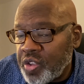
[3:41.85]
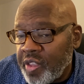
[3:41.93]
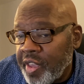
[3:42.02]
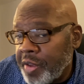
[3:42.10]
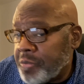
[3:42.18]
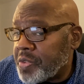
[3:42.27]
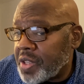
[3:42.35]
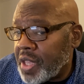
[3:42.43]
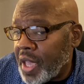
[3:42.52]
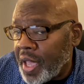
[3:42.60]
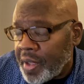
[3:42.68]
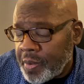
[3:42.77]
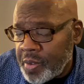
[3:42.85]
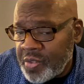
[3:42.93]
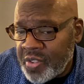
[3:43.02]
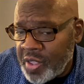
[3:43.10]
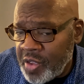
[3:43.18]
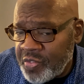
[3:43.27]
give to get. It's
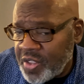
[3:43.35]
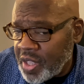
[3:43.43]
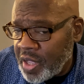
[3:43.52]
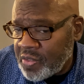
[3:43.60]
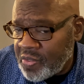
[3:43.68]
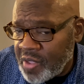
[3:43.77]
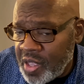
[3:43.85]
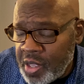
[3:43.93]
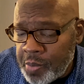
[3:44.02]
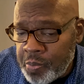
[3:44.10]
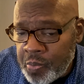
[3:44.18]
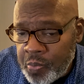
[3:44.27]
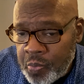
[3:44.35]
a give to get scheme.